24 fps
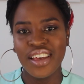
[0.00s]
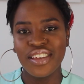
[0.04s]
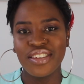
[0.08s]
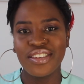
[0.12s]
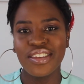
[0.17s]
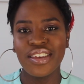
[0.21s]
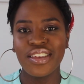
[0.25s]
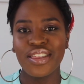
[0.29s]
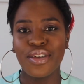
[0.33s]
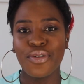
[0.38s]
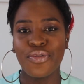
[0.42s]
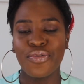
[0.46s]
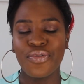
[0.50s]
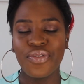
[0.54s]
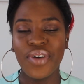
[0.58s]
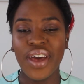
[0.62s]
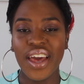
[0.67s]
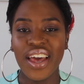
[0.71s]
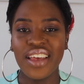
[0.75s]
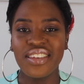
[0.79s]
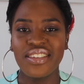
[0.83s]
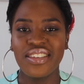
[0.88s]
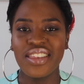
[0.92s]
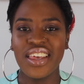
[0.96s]
So the
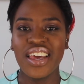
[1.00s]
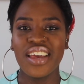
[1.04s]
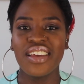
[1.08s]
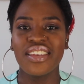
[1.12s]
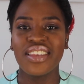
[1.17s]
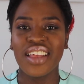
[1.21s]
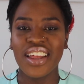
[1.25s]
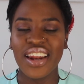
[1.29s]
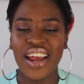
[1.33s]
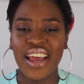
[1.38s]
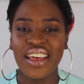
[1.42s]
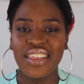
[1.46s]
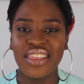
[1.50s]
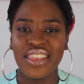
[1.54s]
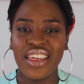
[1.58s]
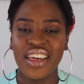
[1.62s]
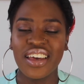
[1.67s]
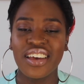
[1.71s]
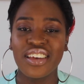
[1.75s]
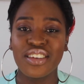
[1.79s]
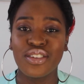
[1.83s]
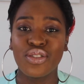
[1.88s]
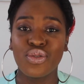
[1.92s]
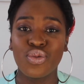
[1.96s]
first thing that I
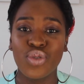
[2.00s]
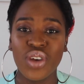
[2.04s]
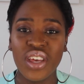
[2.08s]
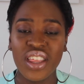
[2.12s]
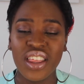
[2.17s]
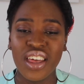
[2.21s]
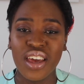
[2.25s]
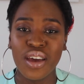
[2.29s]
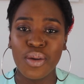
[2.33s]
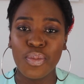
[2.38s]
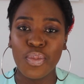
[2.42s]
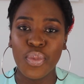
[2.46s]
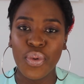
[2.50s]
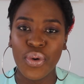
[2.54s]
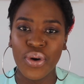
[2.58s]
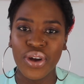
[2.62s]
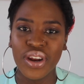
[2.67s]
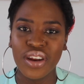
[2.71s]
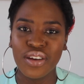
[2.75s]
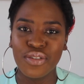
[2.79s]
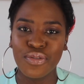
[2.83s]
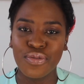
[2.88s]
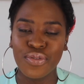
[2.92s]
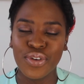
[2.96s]
think is really
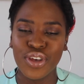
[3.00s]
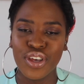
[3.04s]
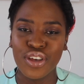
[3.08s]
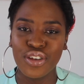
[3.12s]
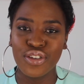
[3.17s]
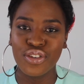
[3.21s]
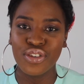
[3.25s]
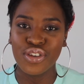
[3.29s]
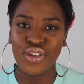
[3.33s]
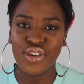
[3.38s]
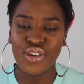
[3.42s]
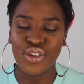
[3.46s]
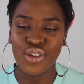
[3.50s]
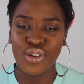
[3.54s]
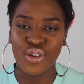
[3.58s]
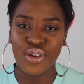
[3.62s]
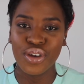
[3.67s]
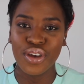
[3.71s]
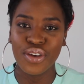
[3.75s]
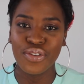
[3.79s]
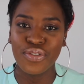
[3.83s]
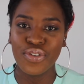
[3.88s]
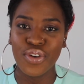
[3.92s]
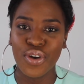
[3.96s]
important for you to do
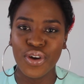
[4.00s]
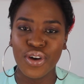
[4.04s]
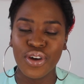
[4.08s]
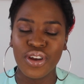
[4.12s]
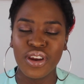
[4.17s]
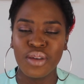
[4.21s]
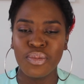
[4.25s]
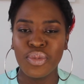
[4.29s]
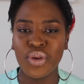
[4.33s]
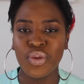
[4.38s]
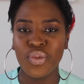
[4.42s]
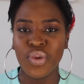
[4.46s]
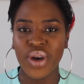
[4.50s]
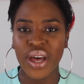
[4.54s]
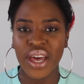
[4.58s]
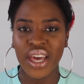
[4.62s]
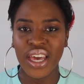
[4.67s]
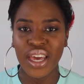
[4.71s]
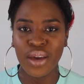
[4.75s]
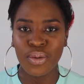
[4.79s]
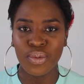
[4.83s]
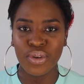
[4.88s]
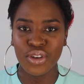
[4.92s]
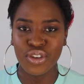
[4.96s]
if you're going to be
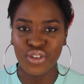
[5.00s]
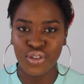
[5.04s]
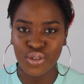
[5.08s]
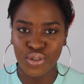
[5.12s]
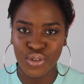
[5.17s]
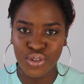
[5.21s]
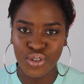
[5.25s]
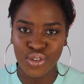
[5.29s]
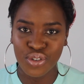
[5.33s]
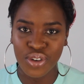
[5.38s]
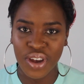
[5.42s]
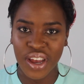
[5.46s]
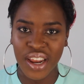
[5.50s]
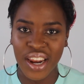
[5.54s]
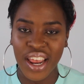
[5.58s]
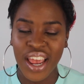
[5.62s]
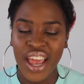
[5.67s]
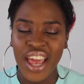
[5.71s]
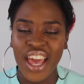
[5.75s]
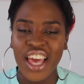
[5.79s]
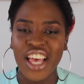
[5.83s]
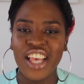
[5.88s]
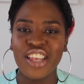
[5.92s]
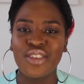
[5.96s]
working with children
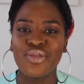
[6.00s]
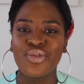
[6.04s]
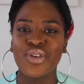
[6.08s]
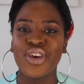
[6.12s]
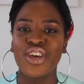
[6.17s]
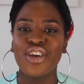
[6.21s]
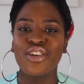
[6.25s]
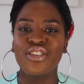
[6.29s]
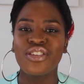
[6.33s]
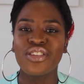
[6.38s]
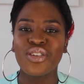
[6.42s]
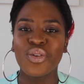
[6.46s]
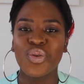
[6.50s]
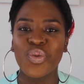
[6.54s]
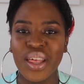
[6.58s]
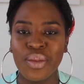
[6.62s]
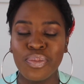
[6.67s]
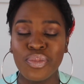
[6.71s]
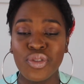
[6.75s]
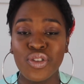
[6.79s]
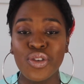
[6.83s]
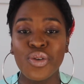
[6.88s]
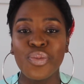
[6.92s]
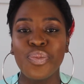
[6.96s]
is for you
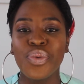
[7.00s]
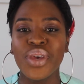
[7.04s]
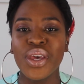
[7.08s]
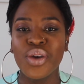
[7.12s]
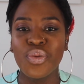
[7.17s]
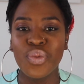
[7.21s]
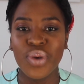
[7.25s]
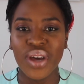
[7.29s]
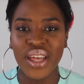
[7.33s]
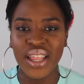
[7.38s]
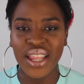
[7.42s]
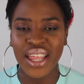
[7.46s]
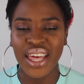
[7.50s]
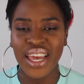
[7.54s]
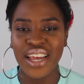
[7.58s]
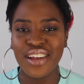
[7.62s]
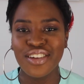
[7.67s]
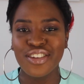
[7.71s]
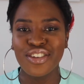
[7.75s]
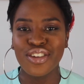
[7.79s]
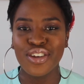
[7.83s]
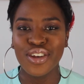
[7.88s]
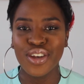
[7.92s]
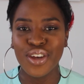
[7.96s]
to be
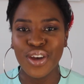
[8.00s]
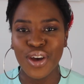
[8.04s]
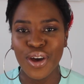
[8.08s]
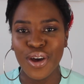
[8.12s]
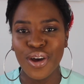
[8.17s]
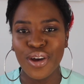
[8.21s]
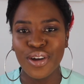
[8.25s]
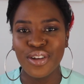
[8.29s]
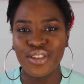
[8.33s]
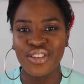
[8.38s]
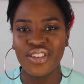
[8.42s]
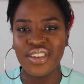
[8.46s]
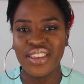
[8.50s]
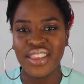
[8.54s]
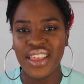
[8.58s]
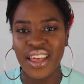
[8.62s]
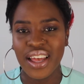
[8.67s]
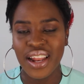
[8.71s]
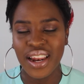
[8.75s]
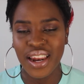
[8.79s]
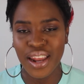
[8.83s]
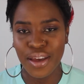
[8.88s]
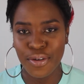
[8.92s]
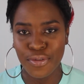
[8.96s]
willing to go to
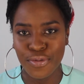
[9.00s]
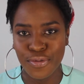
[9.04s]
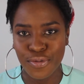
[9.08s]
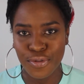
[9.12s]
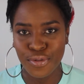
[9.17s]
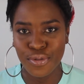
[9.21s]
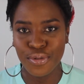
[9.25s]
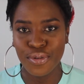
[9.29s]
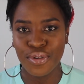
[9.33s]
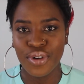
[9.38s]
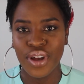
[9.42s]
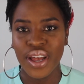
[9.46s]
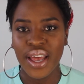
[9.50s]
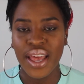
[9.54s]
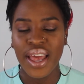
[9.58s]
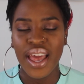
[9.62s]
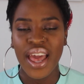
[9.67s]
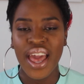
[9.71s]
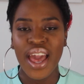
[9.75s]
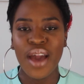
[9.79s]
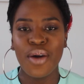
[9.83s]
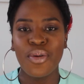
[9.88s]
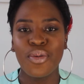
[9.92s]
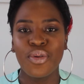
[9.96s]
their level.
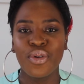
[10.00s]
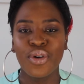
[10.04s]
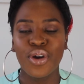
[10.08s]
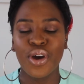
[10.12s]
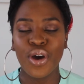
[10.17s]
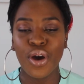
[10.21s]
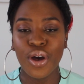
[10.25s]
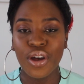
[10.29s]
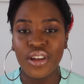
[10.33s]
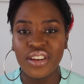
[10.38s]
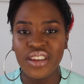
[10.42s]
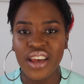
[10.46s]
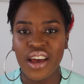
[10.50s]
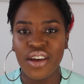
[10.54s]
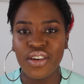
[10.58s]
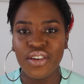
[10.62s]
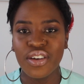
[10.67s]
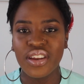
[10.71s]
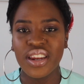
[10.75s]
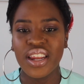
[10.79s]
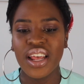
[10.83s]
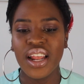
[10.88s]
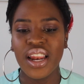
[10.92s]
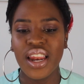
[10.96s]
And go down
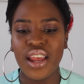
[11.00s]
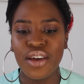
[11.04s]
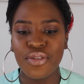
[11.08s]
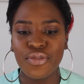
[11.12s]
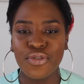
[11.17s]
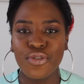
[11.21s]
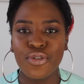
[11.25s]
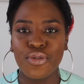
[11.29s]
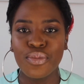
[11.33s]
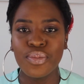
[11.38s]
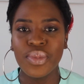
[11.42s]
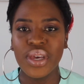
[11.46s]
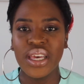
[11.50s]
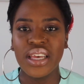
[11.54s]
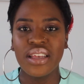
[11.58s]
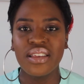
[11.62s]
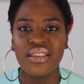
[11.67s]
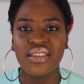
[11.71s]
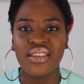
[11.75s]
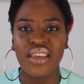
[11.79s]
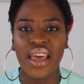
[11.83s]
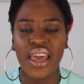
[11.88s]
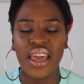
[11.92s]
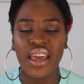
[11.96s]
on their level
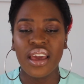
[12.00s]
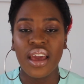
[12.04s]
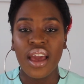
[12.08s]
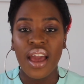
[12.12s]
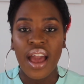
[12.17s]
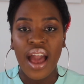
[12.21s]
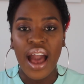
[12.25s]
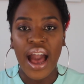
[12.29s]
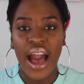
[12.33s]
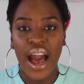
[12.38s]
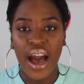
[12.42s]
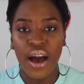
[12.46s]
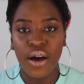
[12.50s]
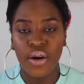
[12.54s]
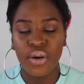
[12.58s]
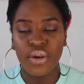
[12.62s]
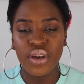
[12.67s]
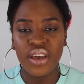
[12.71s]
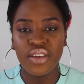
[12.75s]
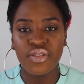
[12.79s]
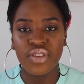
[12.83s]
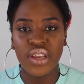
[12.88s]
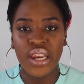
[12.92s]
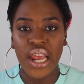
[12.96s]
means like
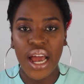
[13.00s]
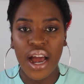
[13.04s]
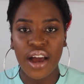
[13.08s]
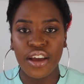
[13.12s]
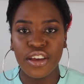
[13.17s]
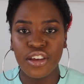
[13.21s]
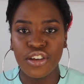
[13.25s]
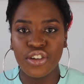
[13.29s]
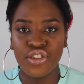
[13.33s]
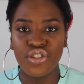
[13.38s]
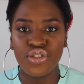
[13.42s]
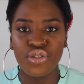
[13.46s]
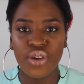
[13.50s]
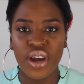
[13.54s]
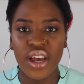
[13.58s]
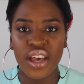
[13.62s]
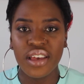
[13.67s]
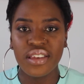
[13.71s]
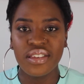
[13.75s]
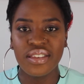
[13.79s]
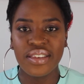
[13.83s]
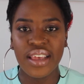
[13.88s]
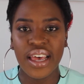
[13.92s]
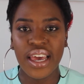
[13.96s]
how you
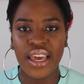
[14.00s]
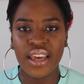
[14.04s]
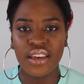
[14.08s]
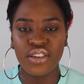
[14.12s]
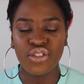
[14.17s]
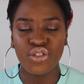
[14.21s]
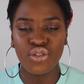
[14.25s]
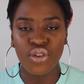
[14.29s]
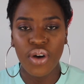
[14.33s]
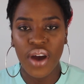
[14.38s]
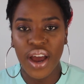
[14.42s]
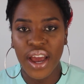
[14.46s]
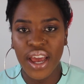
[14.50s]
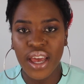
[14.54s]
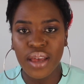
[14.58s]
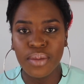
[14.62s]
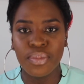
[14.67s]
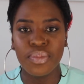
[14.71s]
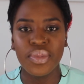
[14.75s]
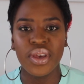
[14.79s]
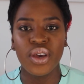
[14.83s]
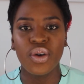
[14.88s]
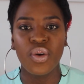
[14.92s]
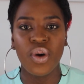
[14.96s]
dress. Like, try
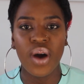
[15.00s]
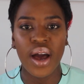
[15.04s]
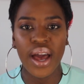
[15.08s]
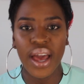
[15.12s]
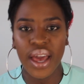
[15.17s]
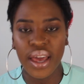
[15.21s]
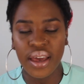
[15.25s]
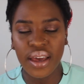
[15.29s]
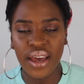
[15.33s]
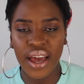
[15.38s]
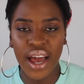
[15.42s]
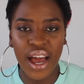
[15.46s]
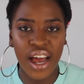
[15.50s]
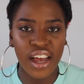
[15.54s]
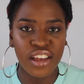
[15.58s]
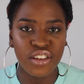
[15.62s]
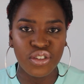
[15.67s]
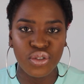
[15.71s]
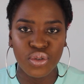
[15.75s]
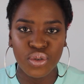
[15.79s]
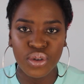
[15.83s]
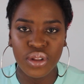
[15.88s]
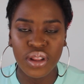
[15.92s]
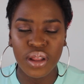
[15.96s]
and be quite
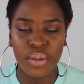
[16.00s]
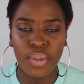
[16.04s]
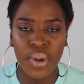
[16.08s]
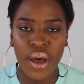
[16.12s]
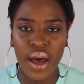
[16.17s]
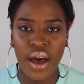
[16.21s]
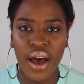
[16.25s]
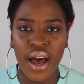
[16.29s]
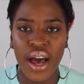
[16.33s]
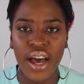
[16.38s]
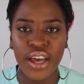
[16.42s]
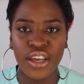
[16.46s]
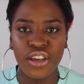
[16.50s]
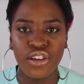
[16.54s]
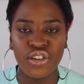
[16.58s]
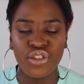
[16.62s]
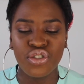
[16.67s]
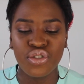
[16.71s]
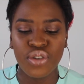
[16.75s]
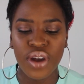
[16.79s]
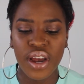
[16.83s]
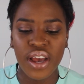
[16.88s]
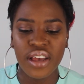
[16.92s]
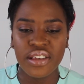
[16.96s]
casual about how you
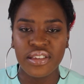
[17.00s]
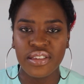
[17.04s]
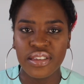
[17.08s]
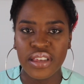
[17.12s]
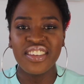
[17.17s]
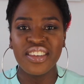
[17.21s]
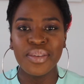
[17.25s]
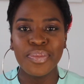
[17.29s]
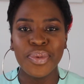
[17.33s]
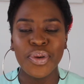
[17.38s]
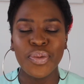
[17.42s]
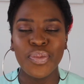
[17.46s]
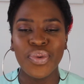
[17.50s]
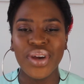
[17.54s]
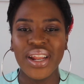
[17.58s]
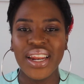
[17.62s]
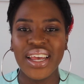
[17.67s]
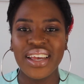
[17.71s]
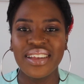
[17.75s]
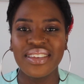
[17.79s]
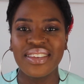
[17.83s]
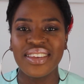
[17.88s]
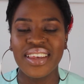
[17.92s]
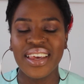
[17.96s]
dress. To be
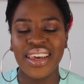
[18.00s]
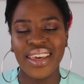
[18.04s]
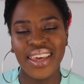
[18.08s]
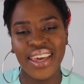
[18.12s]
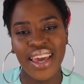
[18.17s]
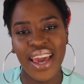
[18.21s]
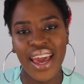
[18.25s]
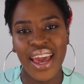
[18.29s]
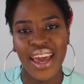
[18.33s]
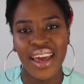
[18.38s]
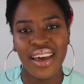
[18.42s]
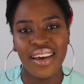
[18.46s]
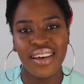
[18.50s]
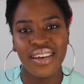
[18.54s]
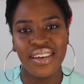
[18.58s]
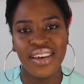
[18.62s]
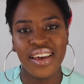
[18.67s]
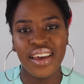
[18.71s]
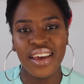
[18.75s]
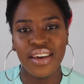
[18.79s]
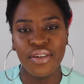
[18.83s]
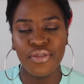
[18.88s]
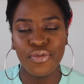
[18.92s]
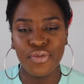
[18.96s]
willing to get
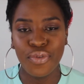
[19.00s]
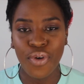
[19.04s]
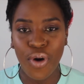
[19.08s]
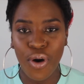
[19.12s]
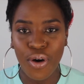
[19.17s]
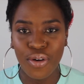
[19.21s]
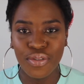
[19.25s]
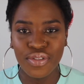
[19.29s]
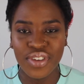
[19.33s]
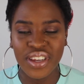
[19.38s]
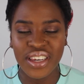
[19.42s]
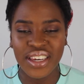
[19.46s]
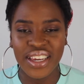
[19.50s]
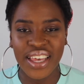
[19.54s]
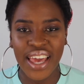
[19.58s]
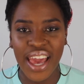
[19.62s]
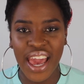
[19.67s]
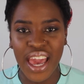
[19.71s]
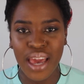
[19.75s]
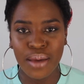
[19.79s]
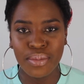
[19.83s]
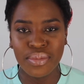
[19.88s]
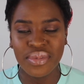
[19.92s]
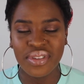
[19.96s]
involved in
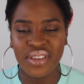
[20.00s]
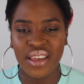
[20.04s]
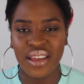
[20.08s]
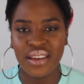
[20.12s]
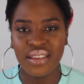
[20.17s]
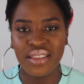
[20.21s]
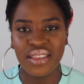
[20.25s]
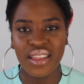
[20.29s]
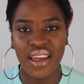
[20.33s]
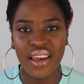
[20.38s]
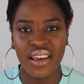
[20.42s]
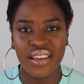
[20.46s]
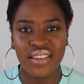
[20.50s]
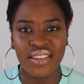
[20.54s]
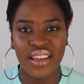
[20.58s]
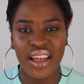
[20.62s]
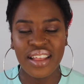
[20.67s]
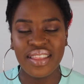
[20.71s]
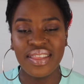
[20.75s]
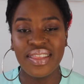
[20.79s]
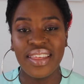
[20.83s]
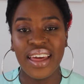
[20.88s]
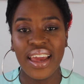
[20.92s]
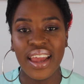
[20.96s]
games and things
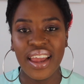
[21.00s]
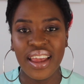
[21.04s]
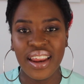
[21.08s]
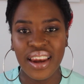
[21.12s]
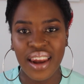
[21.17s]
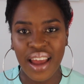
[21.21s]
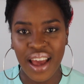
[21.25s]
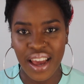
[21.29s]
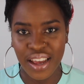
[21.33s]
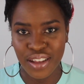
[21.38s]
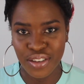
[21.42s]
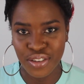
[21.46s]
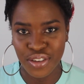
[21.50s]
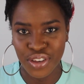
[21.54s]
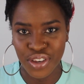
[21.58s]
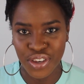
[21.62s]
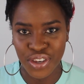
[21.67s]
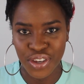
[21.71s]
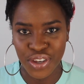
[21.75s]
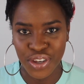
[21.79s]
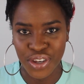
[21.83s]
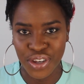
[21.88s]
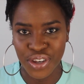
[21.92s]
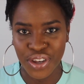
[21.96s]
that they like to
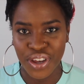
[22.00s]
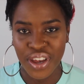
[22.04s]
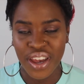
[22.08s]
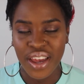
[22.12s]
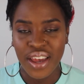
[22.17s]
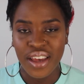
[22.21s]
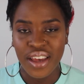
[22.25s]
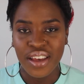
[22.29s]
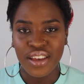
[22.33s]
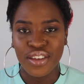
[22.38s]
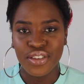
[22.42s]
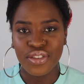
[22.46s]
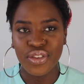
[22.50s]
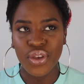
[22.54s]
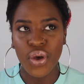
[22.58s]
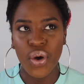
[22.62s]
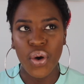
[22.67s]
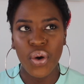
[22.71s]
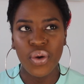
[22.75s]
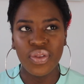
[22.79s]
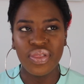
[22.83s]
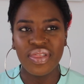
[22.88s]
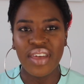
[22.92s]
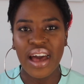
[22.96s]
do.
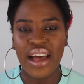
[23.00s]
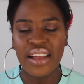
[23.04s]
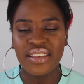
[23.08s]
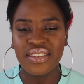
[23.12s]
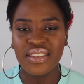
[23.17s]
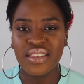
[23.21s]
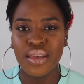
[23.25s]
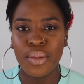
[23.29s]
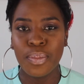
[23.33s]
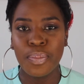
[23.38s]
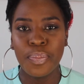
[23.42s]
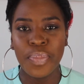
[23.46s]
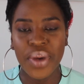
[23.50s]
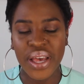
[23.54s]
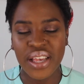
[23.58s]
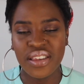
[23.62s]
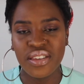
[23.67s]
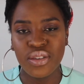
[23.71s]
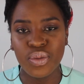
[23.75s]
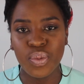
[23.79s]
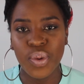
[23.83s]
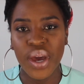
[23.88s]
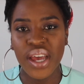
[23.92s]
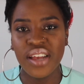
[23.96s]
So that's the
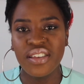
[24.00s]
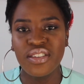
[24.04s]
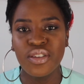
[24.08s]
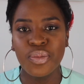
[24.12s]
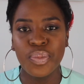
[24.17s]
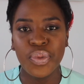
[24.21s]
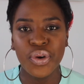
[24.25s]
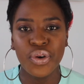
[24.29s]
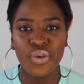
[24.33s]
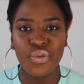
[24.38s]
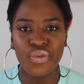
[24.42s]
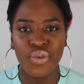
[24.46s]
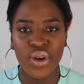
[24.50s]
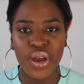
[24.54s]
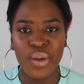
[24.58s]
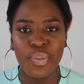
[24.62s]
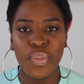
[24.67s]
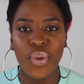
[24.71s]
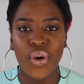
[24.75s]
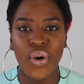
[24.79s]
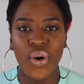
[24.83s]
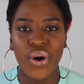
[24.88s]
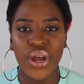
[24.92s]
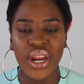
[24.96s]
best way to build
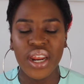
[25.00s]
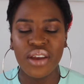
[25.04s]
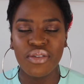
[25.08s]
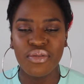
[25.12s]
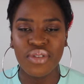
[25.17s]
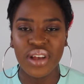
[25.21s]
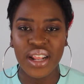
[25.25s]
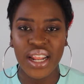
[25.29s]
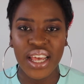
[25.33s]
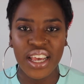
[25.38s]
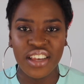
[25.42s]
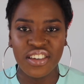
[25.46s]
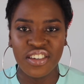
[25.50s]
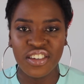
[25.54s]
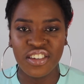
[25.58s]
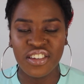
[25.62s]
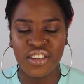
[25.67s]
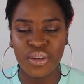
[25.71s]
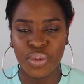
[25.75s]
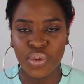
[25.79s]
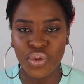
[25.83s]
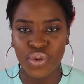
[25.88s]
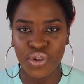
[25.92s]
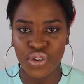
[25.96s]
rapport and
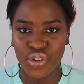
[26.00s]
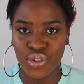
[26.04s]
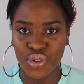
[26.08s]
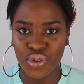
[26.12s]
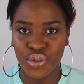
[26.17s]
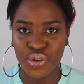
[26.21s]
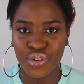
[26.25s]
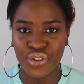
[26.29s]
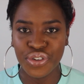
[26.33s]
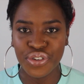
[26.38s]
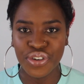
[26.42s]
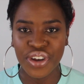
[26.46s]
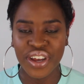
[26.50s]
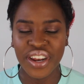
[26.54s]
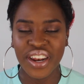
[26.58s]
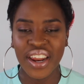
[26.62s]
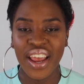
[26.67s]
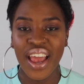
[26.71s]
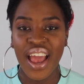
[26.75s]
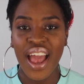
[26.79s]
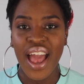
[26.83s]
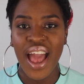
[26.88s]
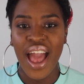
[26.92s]
relationships with children.